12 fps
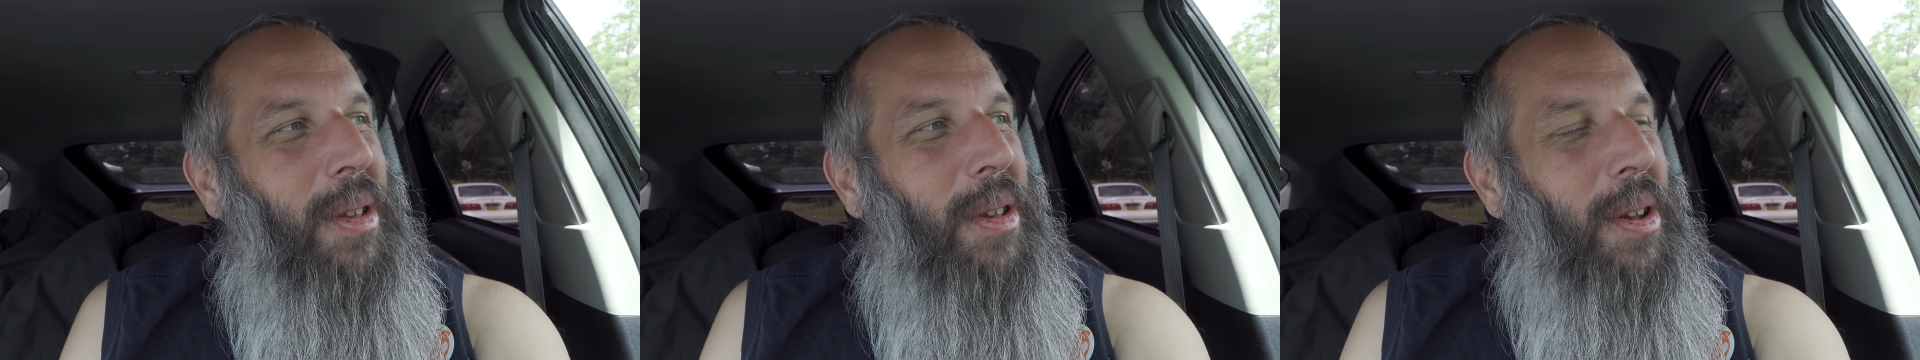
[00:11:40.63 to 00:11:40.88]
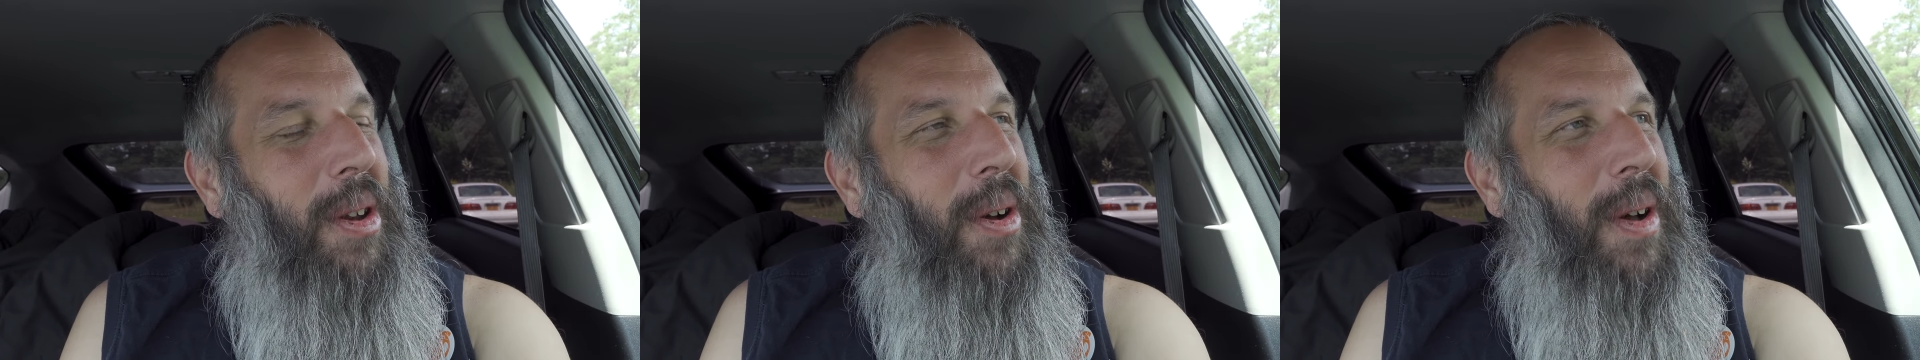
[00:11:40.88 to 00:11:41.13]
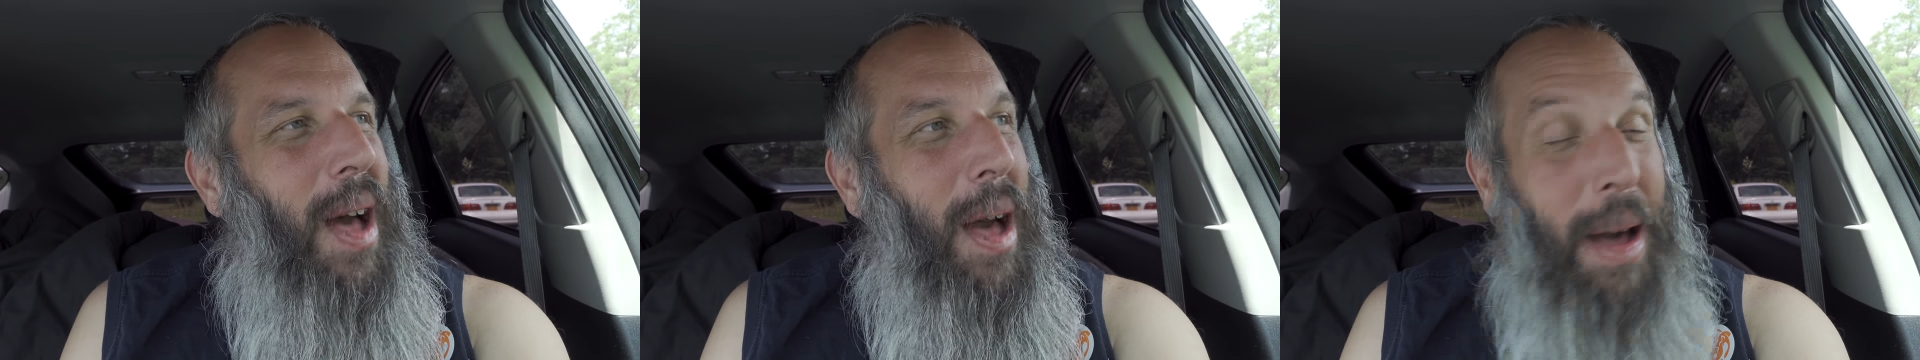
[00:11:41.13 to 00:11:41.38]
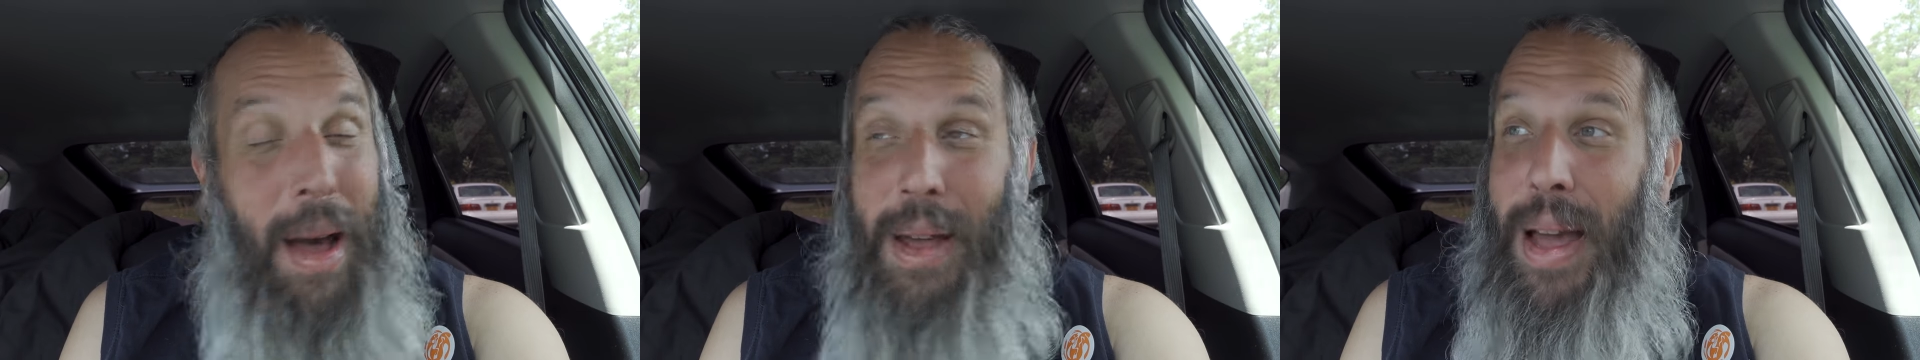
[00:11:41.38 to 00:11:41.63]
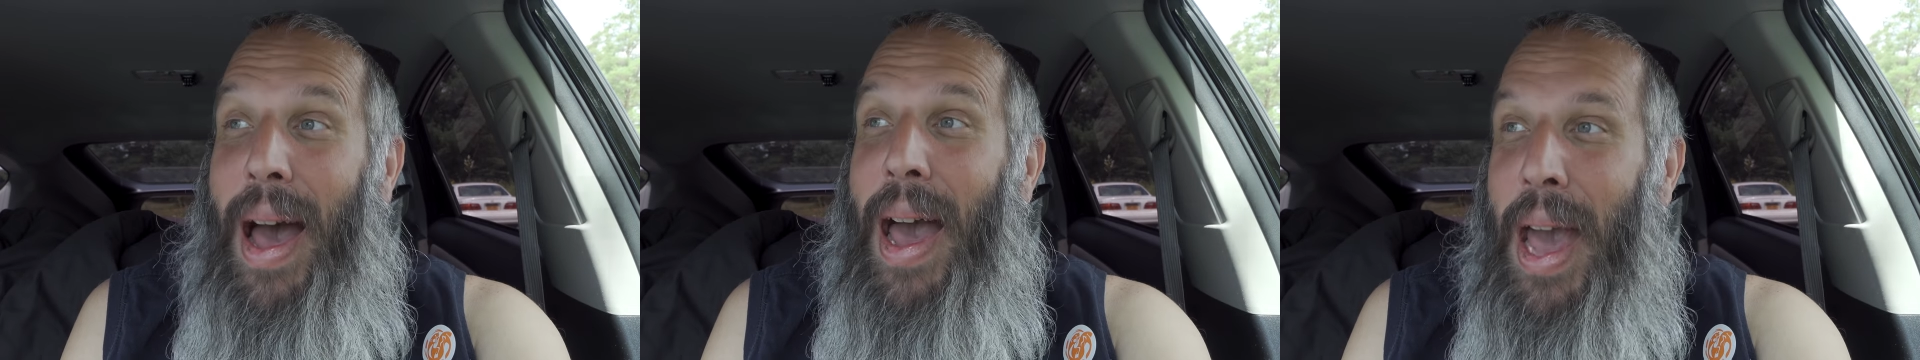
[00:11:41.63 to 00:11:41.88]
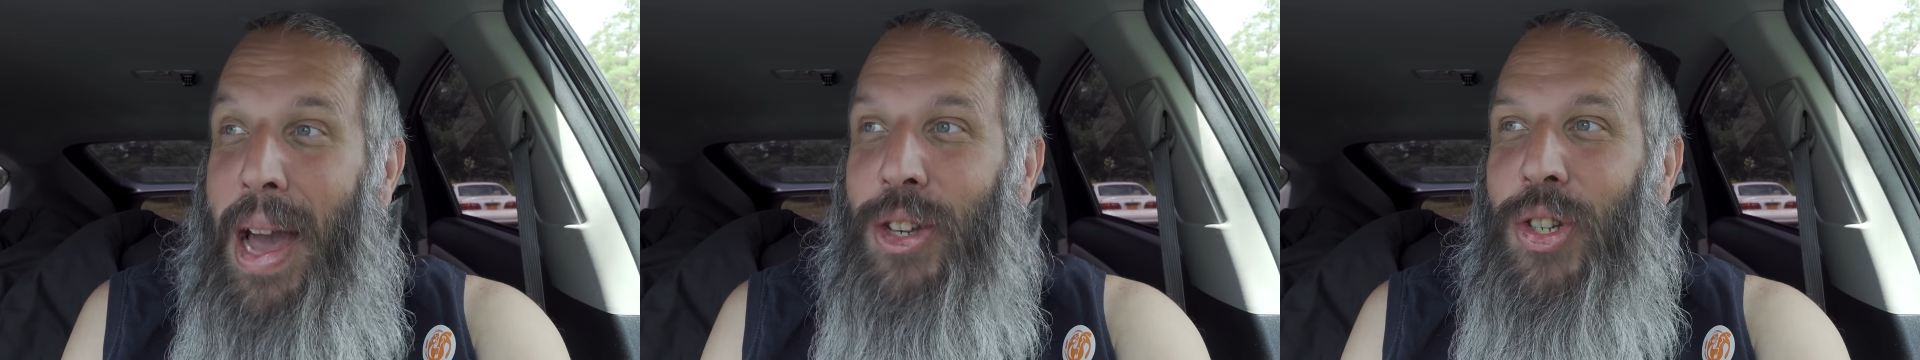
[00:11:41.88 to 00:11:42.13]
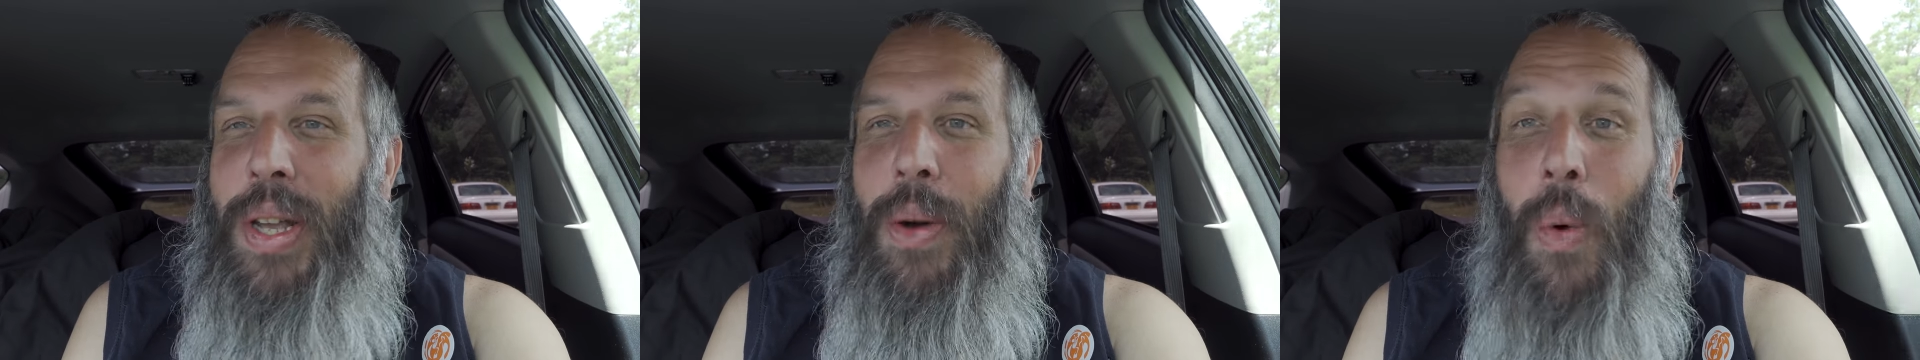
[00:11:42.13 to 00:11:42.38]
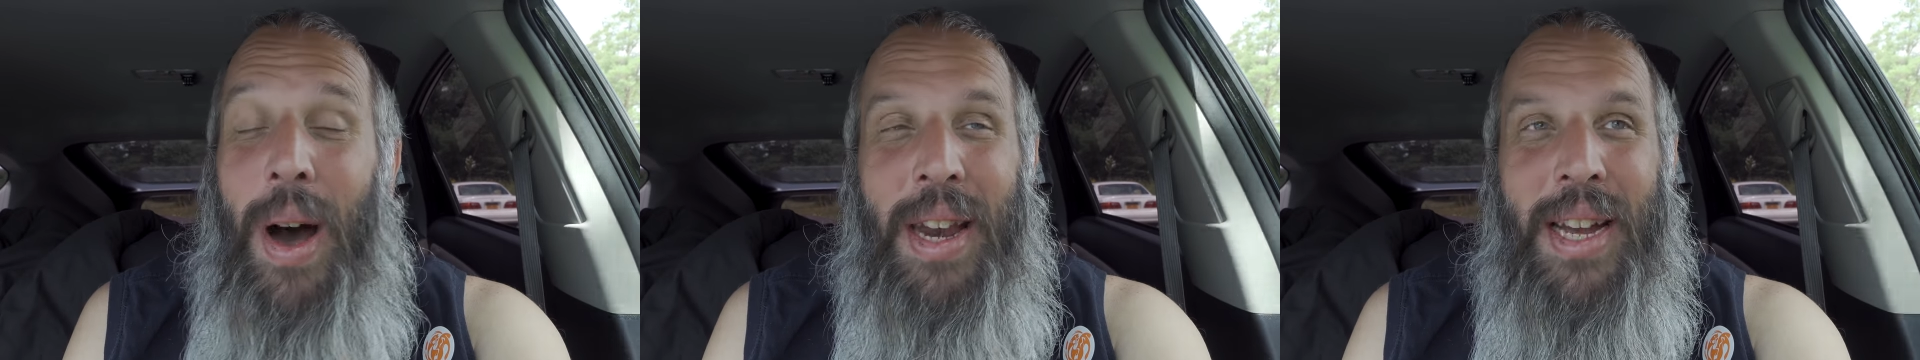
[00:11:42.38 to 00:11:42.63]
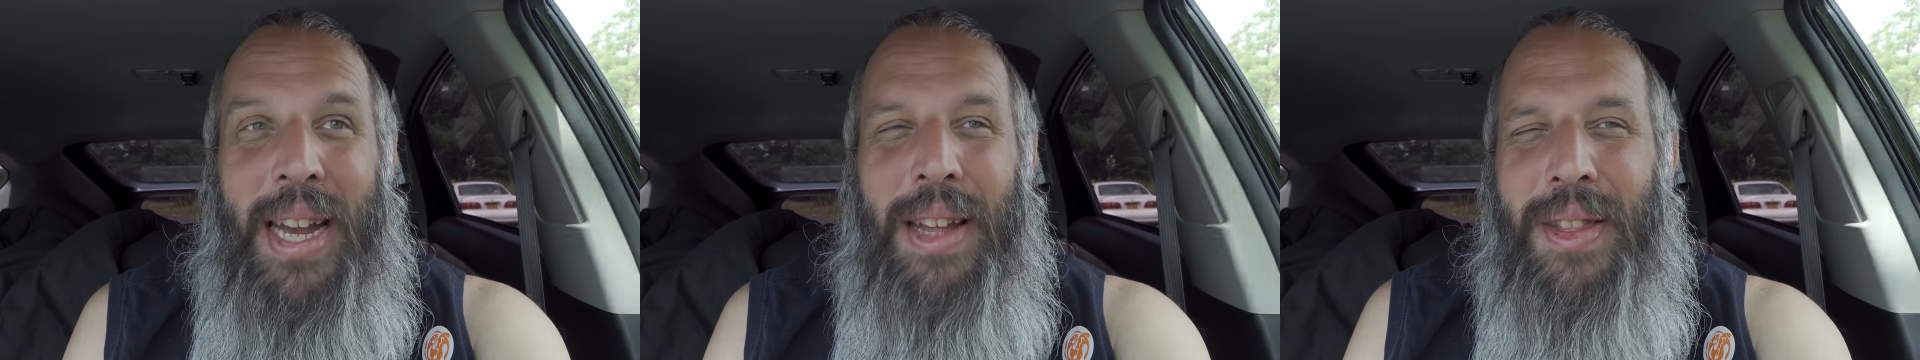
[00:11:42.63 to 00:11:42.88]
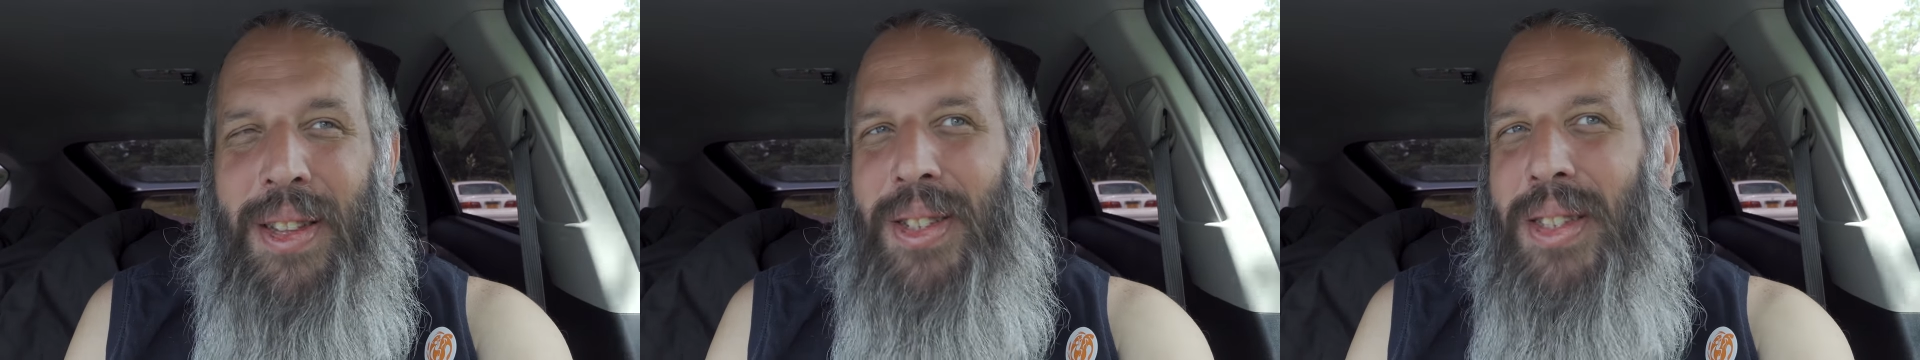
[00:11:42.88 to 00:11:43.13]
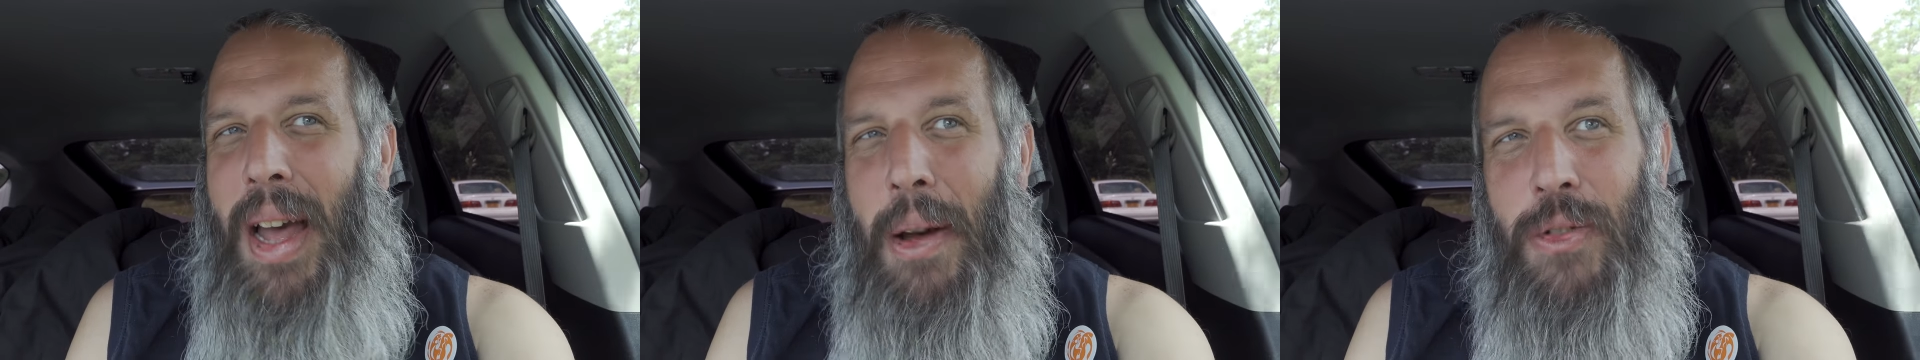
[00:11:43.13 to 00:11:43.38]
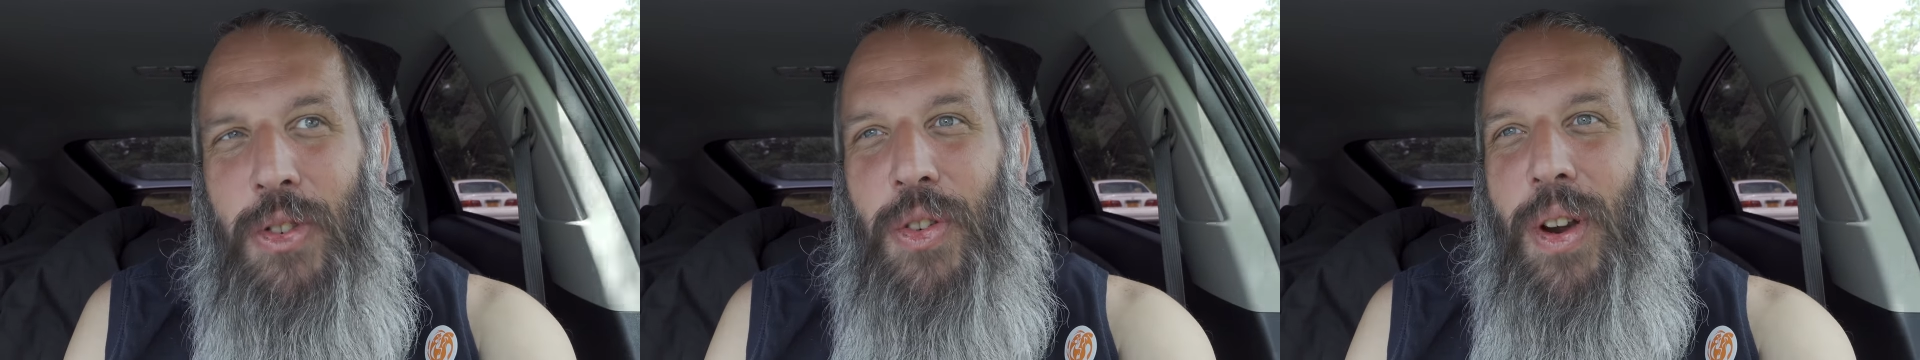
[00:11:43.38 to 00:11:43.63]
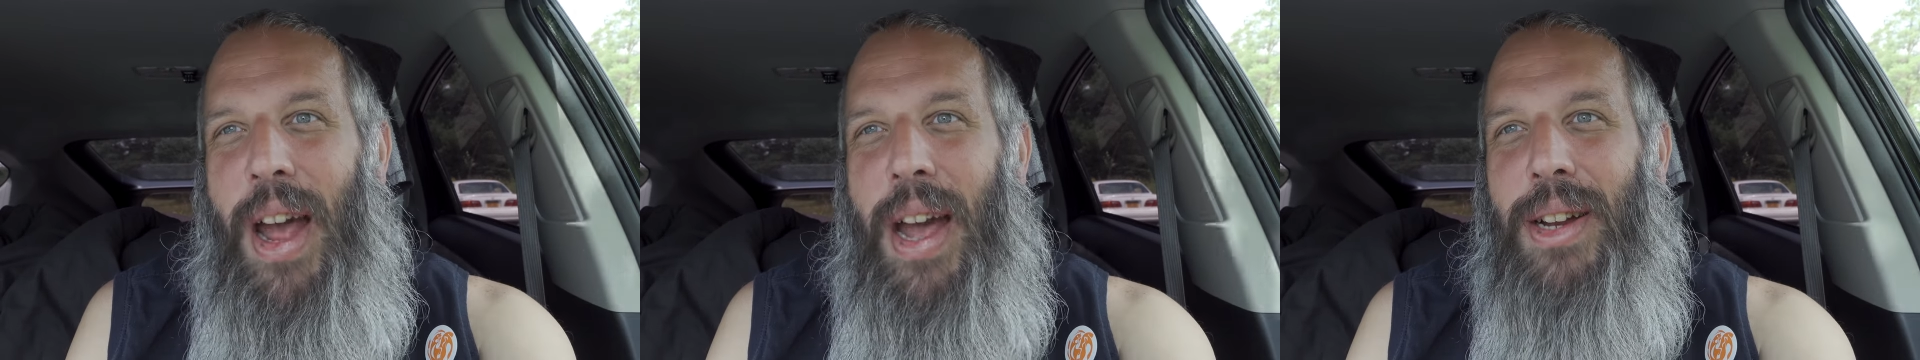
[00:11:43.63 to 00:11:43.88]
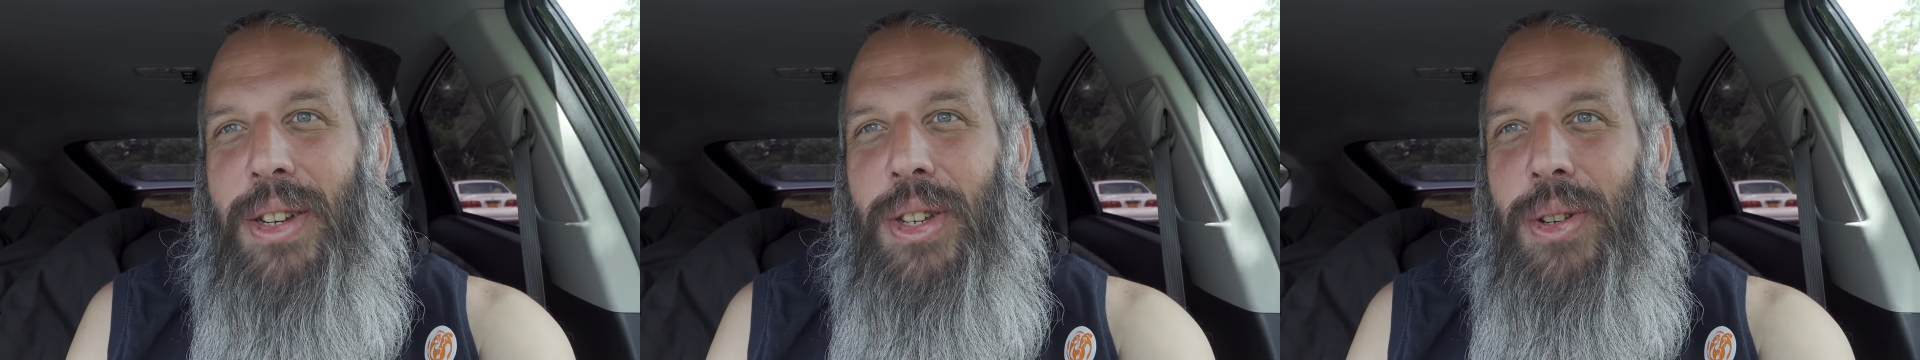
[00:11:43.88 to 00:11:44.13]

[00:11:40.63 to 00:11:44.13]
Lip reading: You know, I actually want to get the soundtrack